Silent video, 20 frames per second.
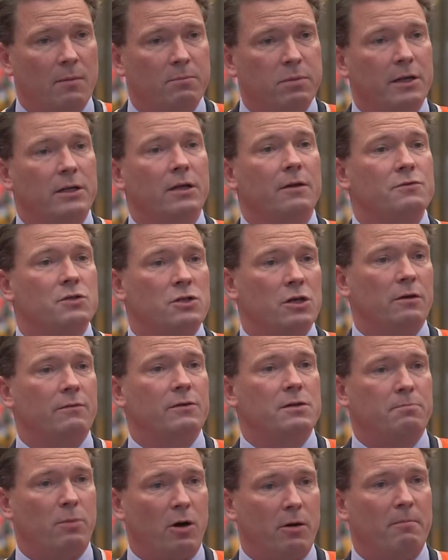plenty of
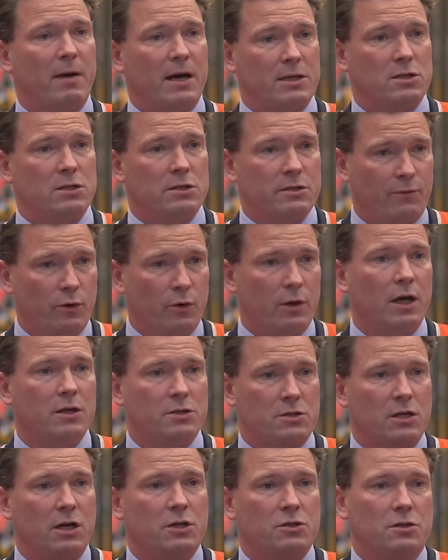service by buses for
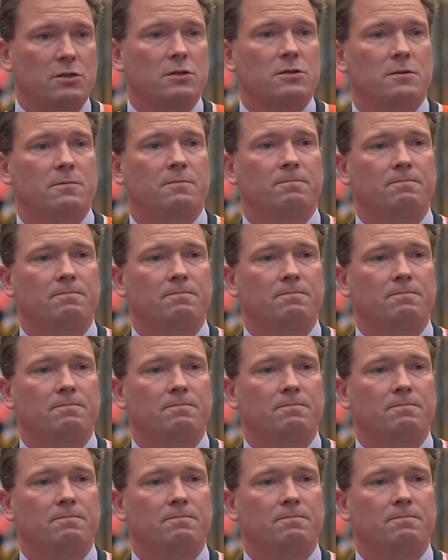those stations.